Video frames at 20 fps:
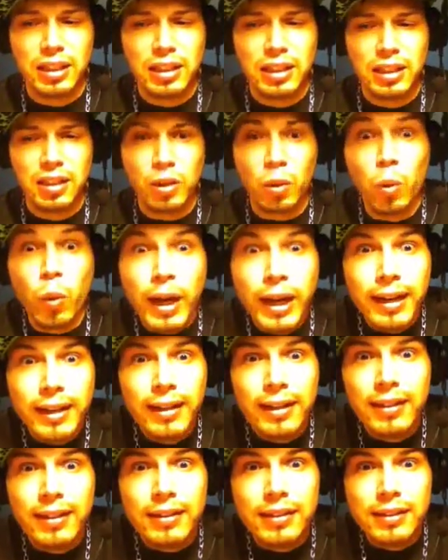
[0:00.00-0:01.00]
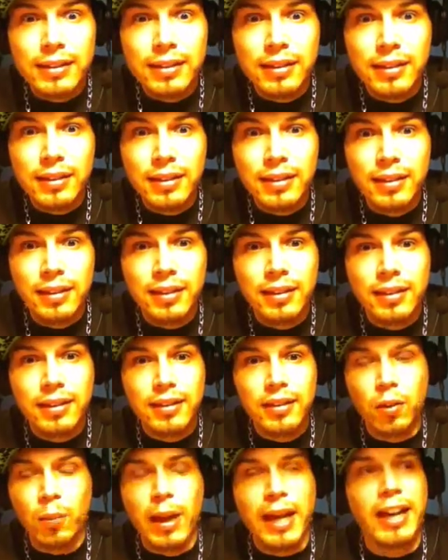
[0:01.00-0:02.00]
the way it is.
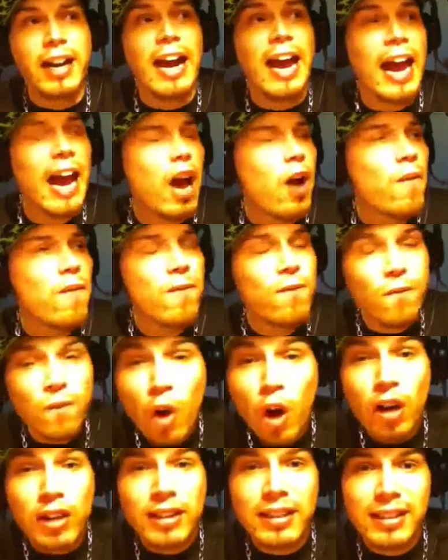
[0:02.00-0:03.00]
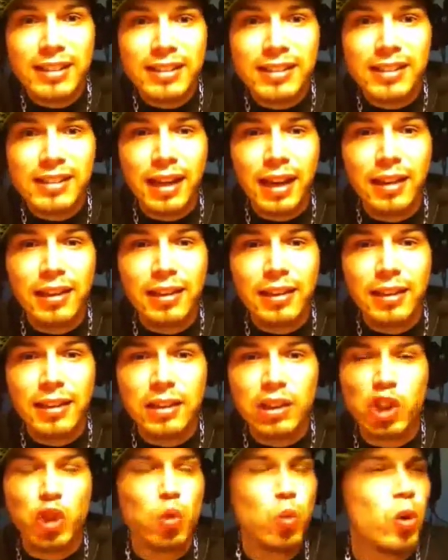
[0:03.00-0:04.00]
No matter how fucking insane it
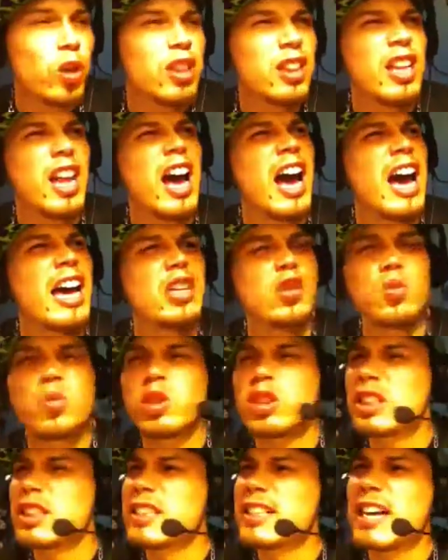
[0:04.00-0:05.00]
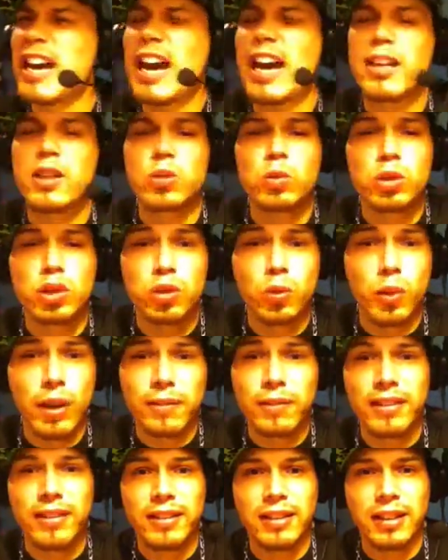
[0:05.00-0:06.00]
is, you will lie, you will deny, you will do
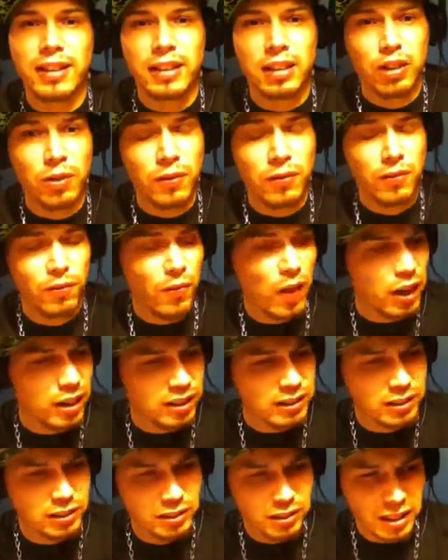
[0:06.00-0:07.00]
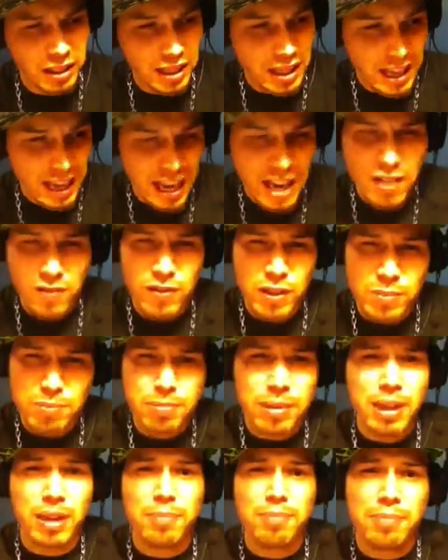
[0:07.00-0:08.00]
everything in your fucking every
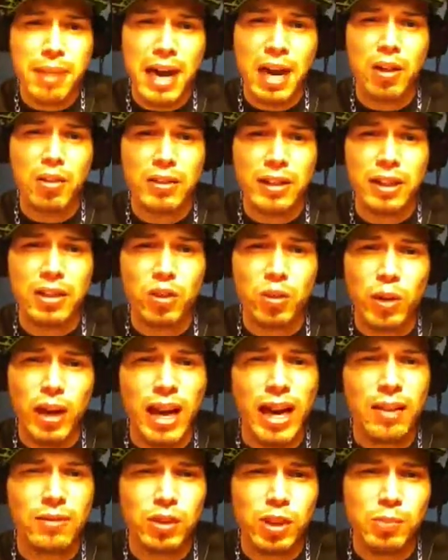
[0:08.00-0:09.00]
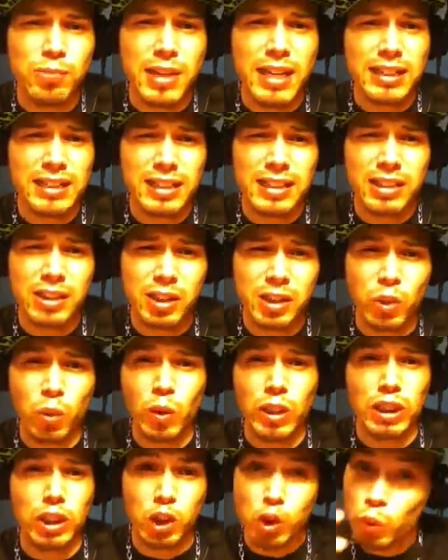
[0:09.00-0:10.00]
bit of power that you have to make this
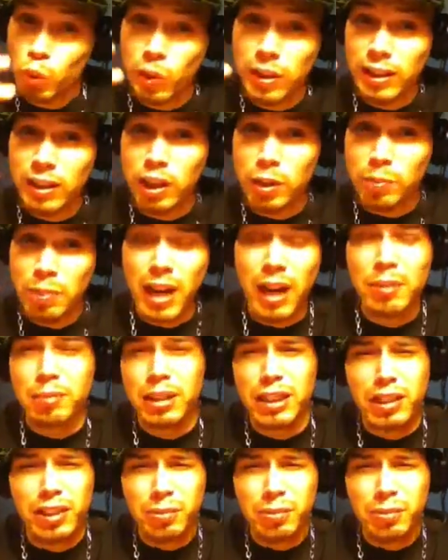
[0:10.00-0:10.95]
story true within your mind. But your